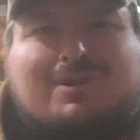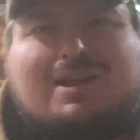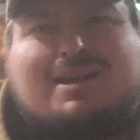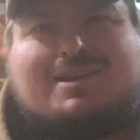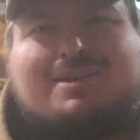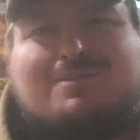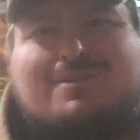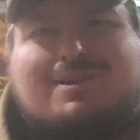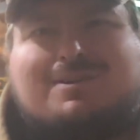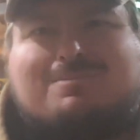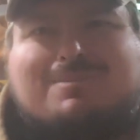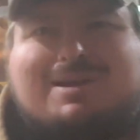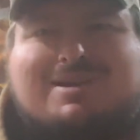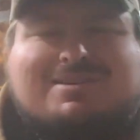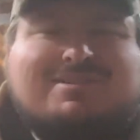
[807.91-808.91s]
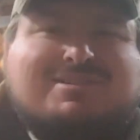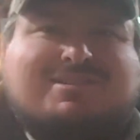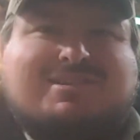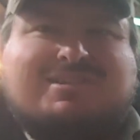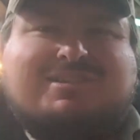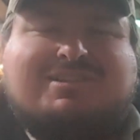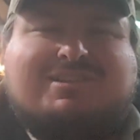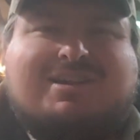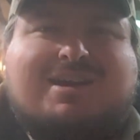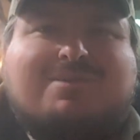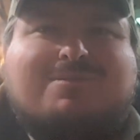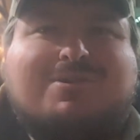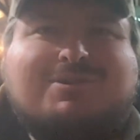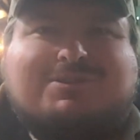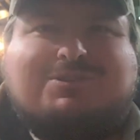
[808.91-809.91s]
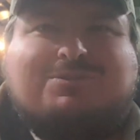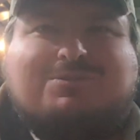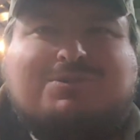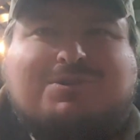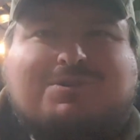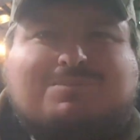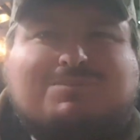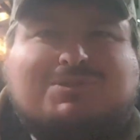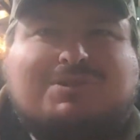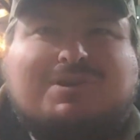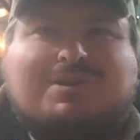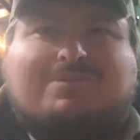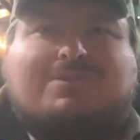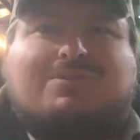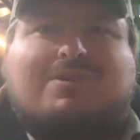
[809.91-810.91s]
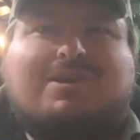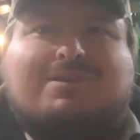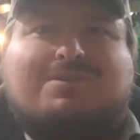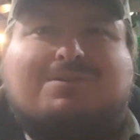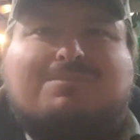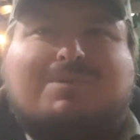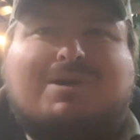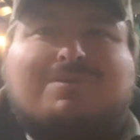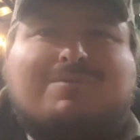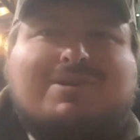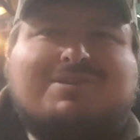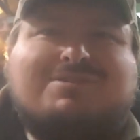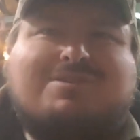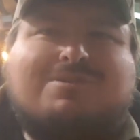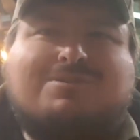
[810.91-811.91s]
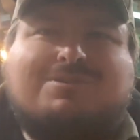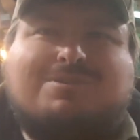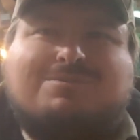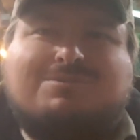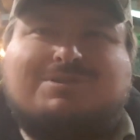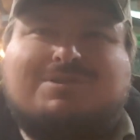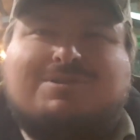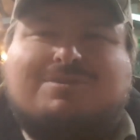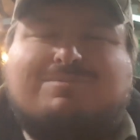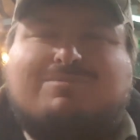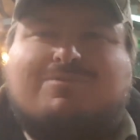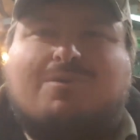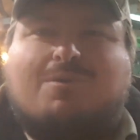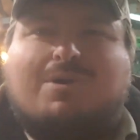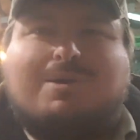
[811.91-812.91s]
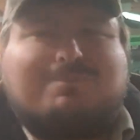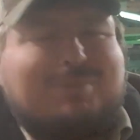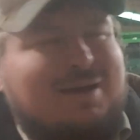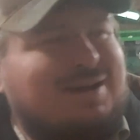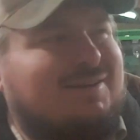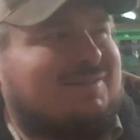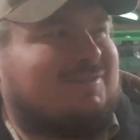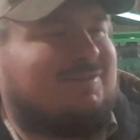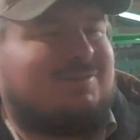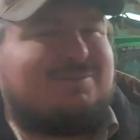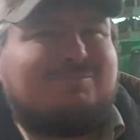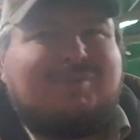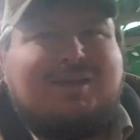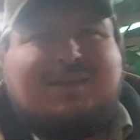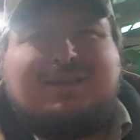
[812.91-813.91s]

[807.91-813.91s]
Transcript: get ready to make a decision, I watch YouTube and stuff and try to do my research on stuff before I buy something.